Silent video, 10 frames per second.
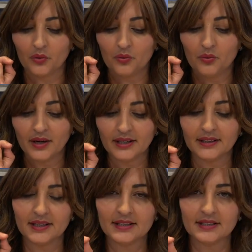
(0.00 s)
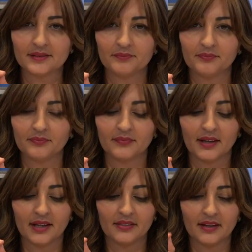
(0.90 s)
what it is,
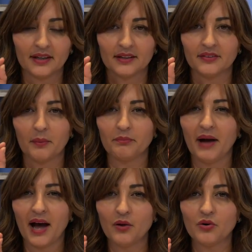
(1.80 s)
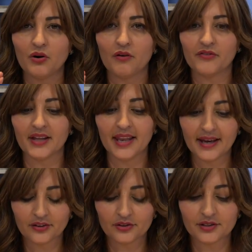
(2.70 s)
the power of the
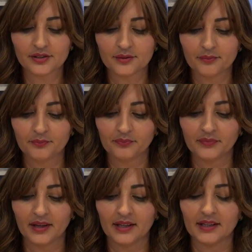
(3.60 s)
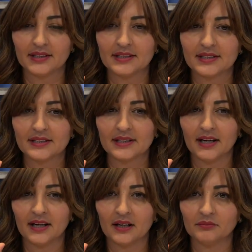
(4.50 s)
letters is,
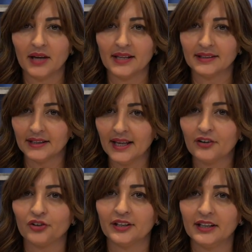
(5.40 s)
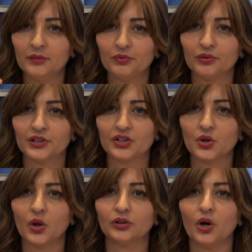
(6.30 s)
and the letter in Hebrew, it's
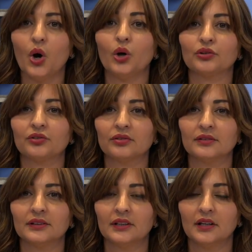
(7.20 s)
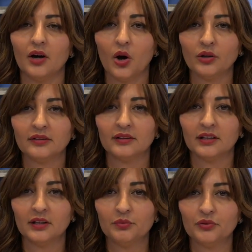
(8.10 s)
called ot. Ot
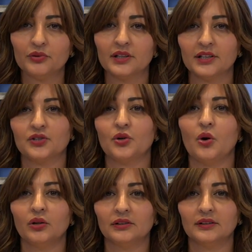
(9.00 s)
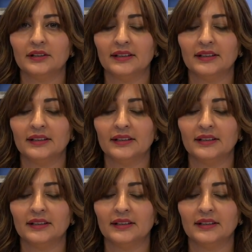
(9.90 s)
in Hebrew, it's called,